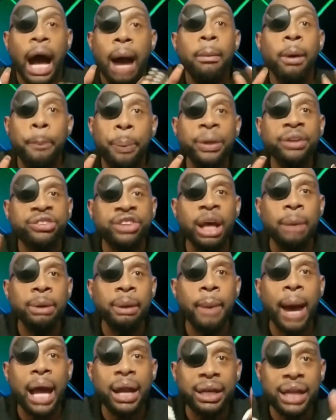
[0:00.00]
I'm gonna put something
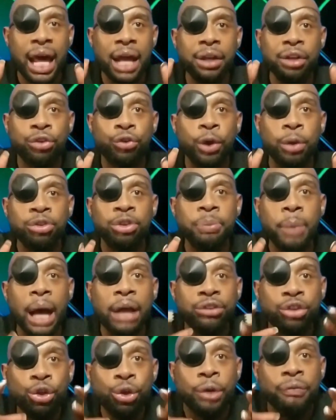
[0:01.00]
about it down in the description
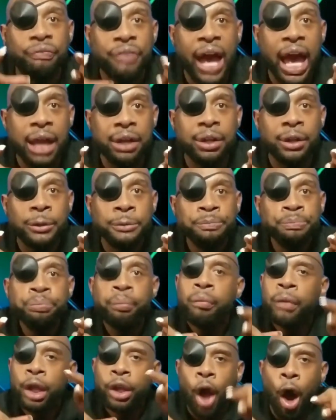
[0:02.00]
box so you can find her.
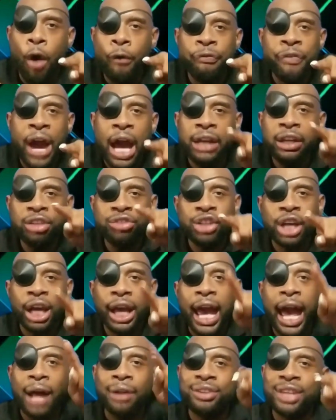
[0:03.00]
Go find her. Check
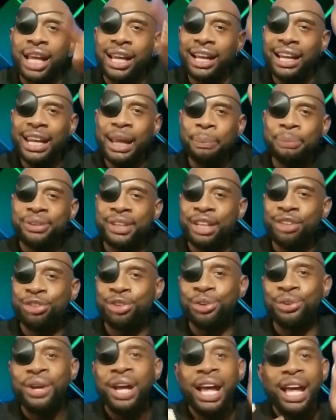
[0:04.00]
out. Tell her Lip sent
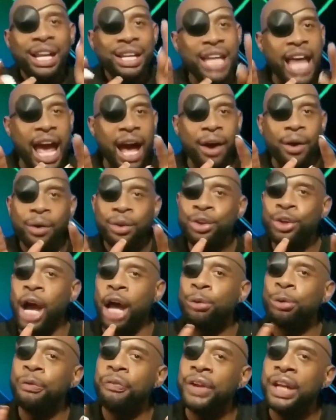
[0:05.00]
you. Now you
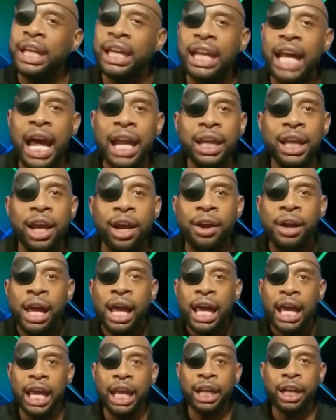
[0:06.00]
guys are gonna get out of here.
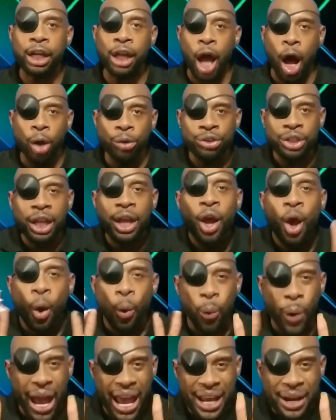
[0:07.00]
In closing,
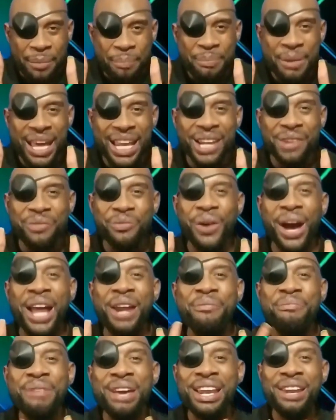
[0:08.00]
wait a minute. Wait
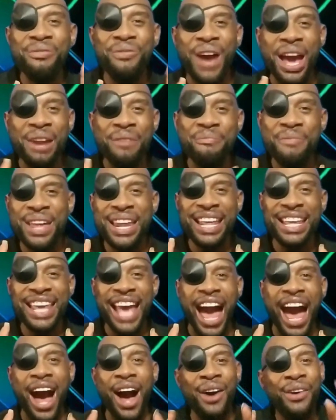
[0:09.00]
a minute. Wait a minute,
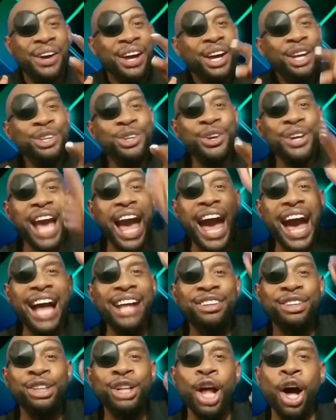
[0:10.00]
y'all. You
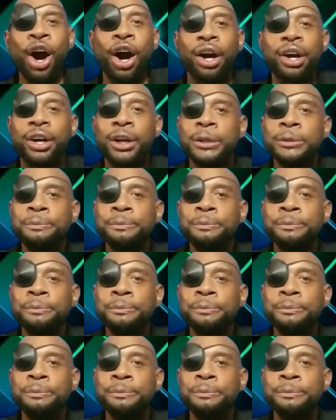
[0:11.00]
guys, look.